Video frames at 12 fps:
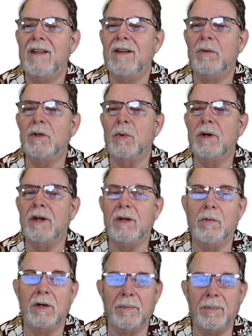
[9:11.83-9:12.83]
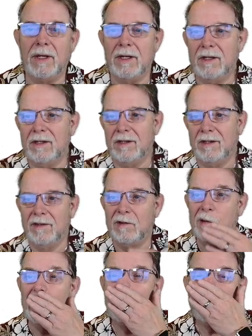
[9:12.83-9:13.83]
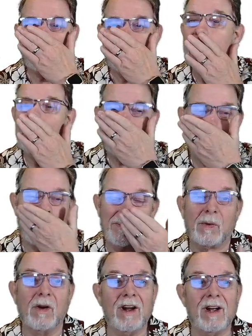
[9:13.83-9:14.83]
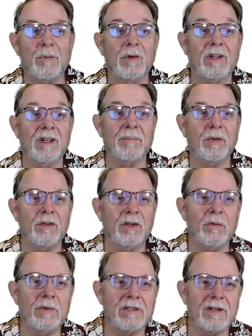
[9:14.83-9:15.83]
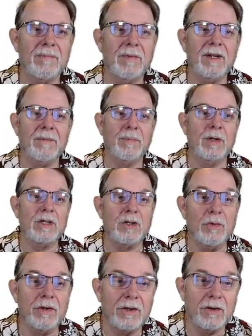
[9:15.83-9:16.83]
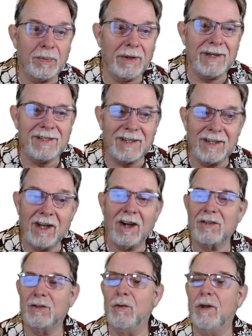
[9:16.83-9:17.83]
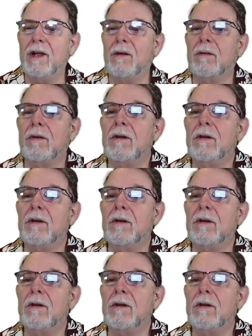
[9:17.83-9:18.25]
Which one do you want to be? Your pride will humble you when somebody puts you in your place and knocks you down.